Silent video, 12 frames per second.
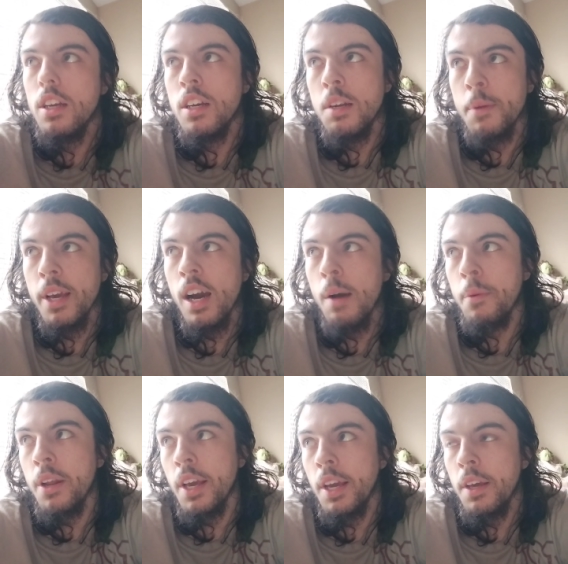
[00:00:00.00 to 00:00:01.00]
going to be
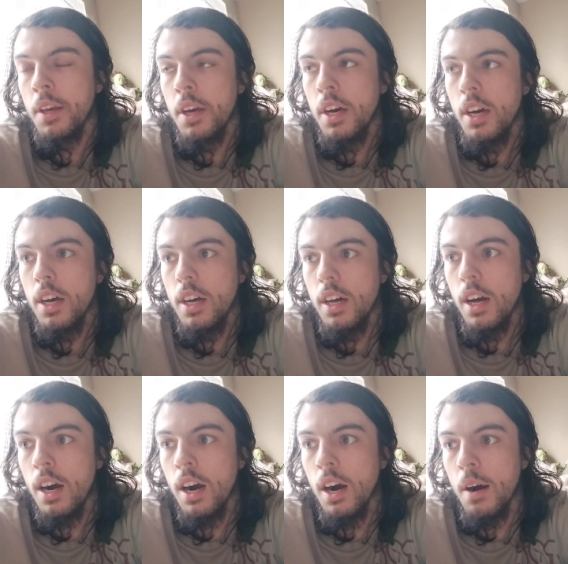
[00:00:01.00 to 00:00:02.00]
happening
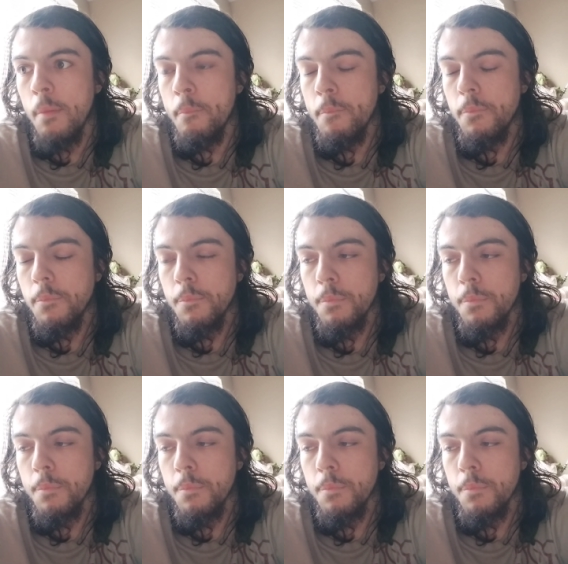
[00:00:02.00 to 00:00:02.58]
um